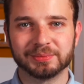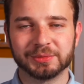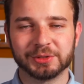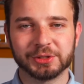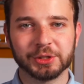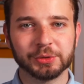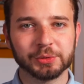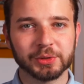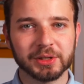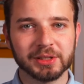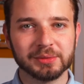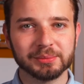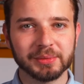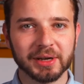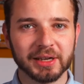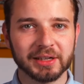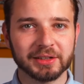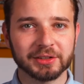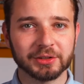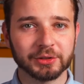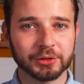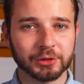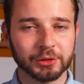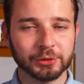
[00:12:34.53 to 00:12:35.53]
So in
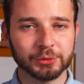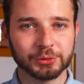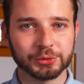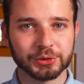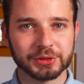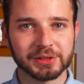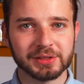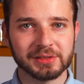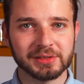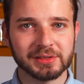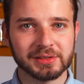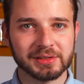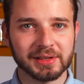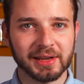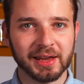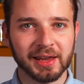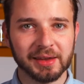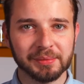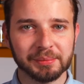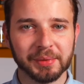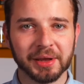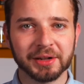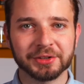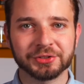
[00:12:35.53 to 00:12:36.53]
my conclusions,
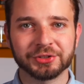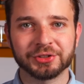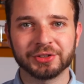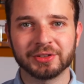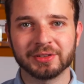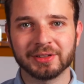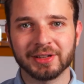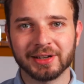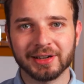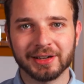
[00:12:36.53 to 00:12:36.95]
I mentioned